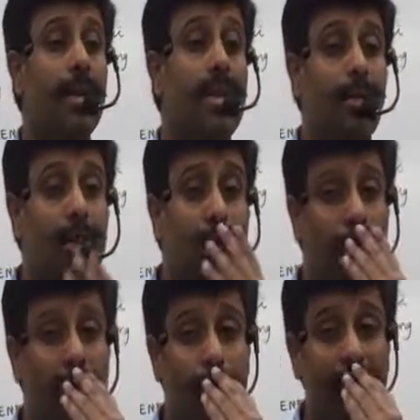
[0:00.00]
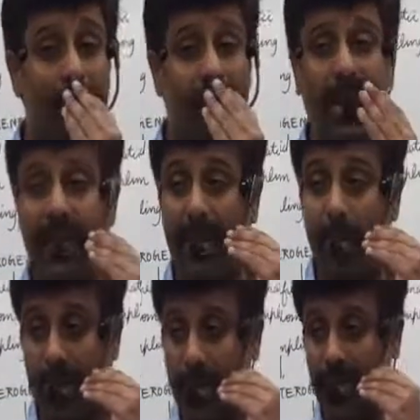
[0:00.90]
Suppose you manufacture TV
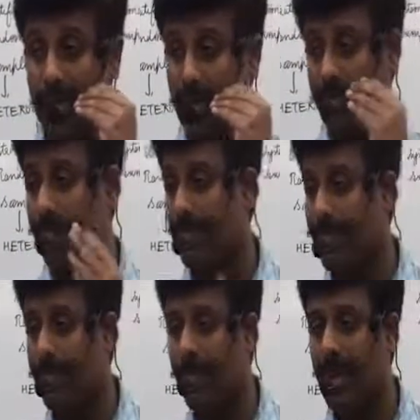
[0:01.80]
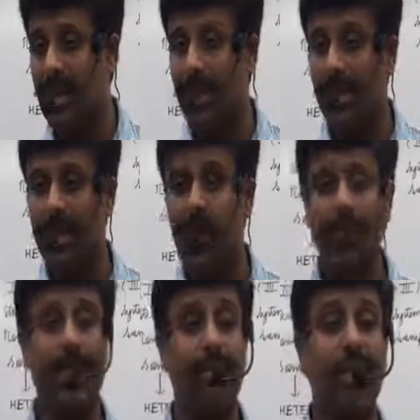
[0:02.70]
boxes.
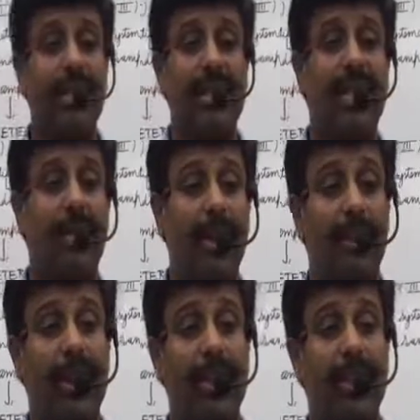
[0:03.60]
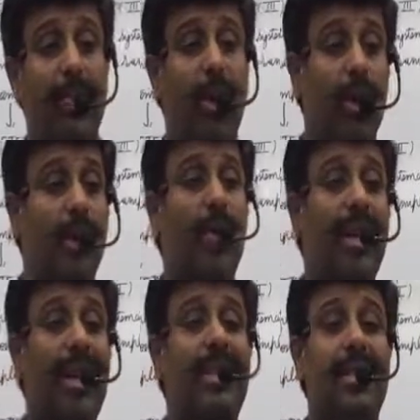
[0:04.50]
1,000 boxes are manufactured. You want
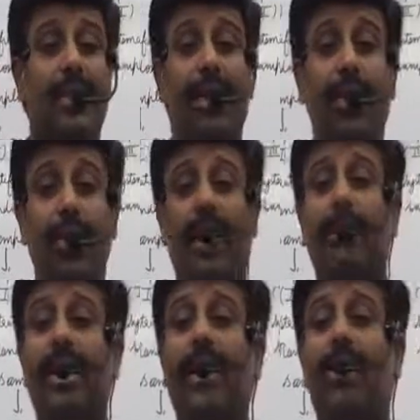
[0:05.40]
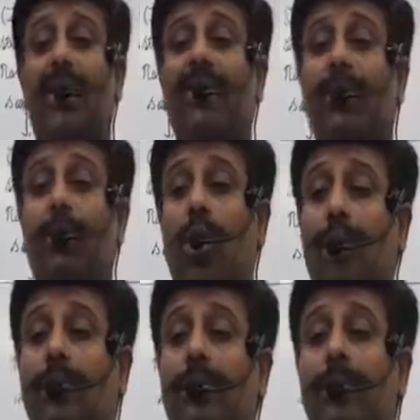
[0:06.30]
to test the durability of the
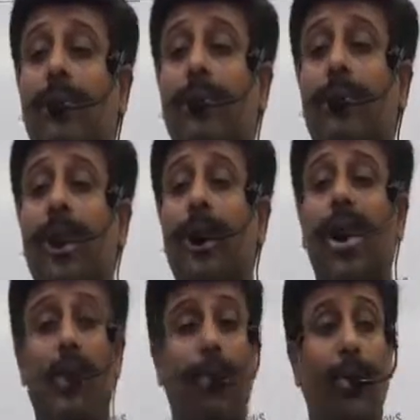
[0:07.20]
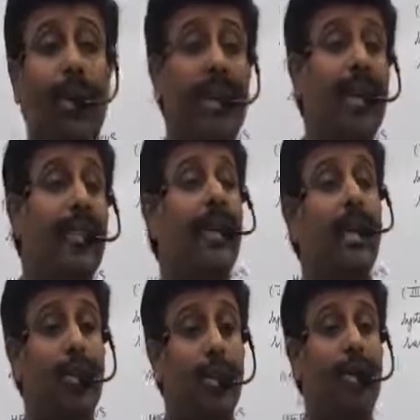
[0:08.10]
box. And you put the
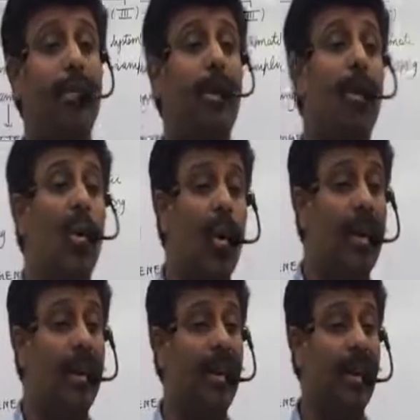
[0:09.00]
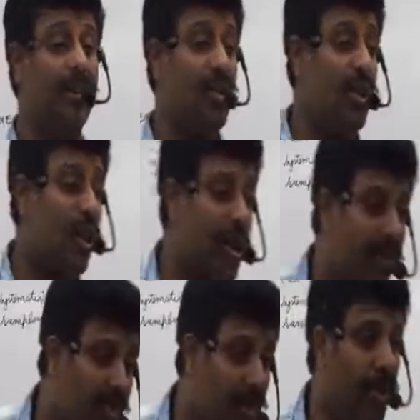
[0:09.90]
TV, it should be able to hold. The TV should not
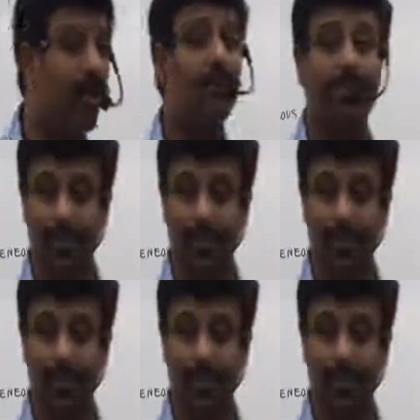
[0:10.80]
come from down.